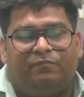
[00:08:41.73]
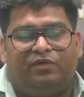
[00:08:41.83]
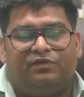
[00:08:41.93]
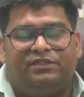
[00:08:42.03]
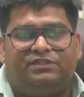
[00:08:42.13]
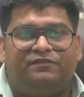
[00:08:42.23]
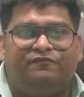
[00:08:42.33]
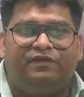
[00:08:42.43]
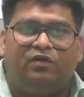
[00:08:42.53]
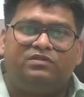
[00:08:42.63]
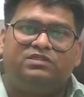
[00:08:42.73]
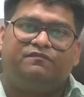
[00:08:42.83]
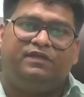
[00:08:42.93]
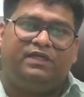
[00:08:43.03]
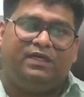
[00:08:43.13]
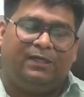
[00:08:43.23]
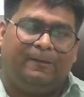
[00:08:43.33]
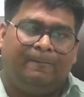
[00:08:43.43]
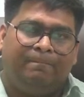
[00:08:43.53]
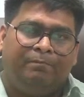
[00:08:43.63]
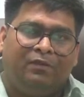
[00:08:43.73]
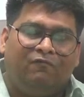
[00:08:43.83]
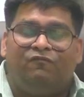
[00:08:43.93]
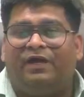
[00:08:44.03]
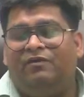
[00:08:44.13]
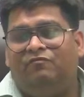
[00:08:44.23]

because it's a philosophical, why